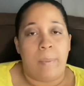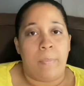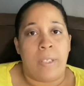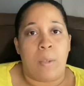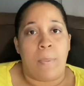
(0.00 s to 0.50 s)

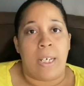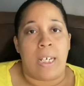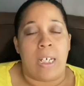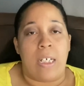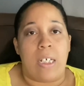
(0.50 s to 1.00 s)
there being
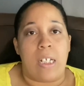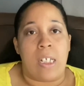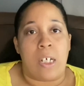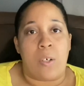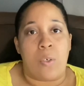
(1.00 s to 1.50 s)
any
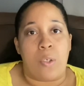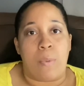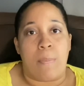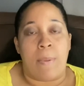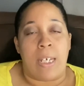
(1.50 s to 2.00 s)
concerns
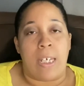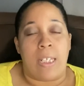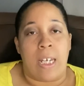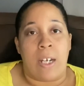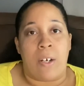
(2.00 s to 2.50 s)
with being
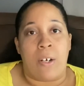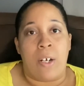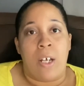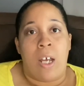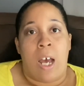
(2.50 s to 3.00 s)
there.
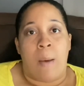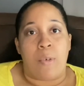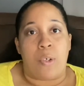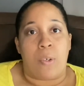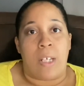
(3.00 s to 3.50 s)
I'm
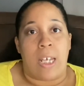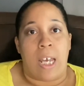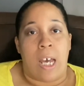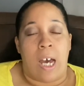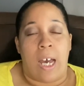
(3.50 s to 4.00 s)
sure they
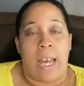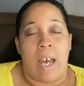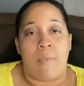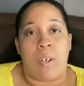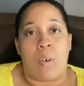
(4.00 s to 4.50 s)

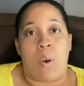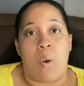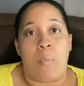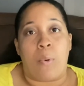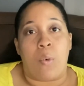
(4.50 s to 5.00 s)
have their
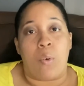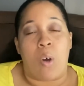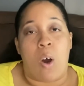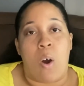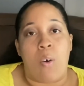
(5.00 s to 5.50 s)
own
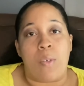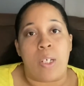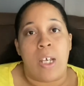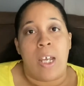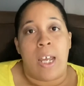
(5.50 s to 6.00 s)
protocols
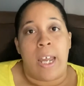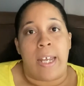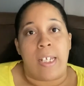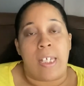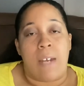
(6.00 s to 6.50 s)

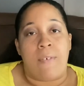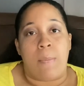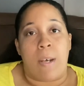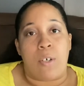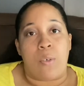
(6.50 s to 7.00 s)
and safety
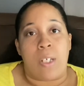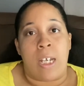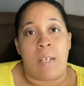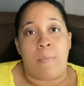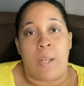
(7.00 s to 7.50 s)
measures
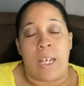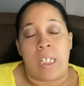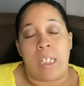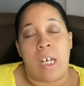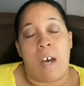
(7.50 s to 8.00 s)
in
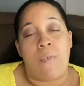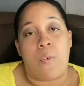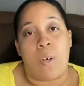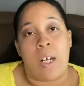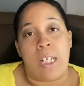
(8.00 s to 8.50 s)
place
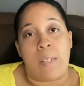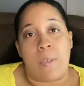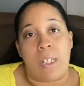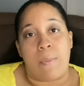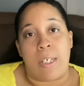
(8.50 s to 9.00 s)
for us
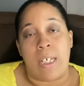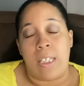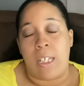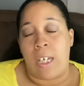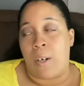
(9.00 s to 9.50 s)
once we
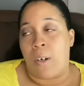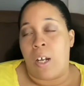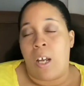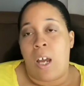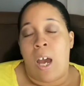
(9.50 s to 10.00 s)
get there.
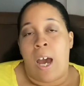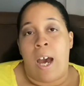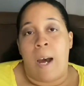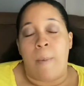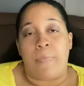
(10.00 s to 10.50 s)

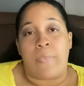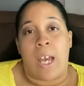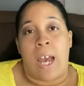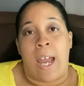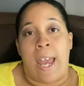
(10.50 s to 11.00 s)
I
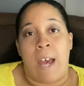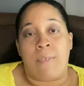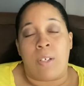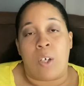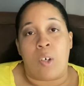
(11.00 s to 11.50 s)

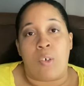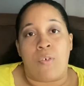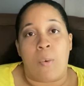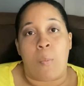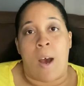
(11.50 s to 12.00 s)
have learned
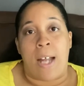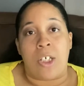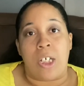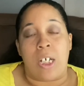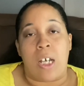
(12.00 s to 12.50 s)
from
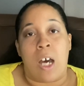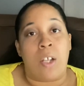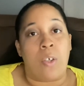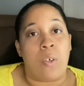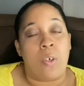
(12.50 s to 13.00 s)
watching
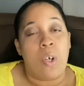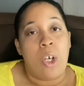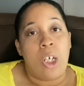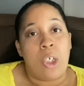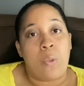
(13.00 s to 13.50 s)
other
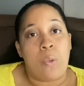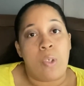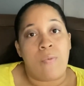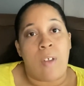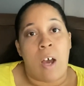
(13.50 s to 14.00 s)

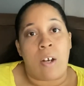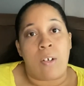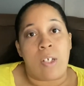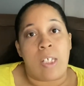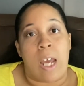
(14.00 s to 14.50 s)
cruise
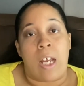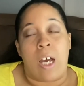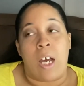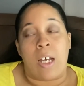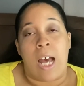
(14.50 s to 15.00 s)
vloggers that
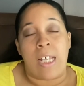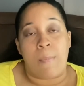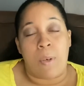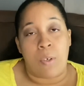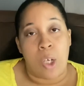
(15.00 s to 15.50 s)

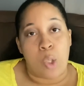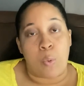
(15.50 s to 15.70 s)
Cozumel does